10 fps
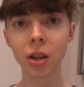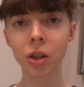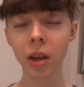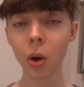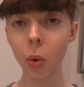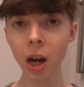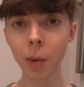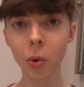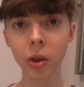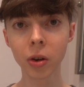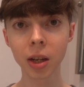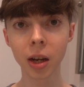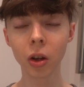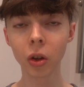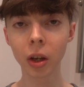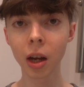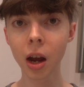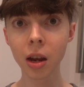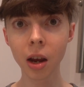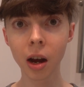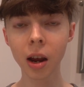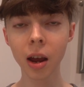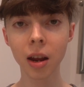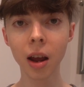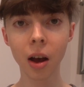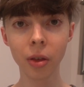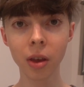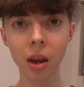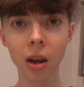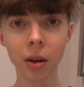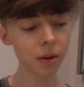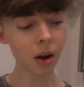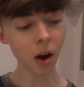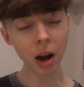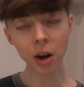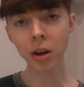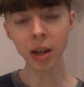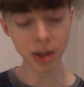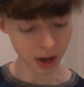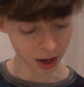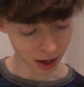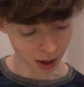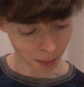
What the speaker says: so that you wake up with your skin looking young and healthy. Now, I already did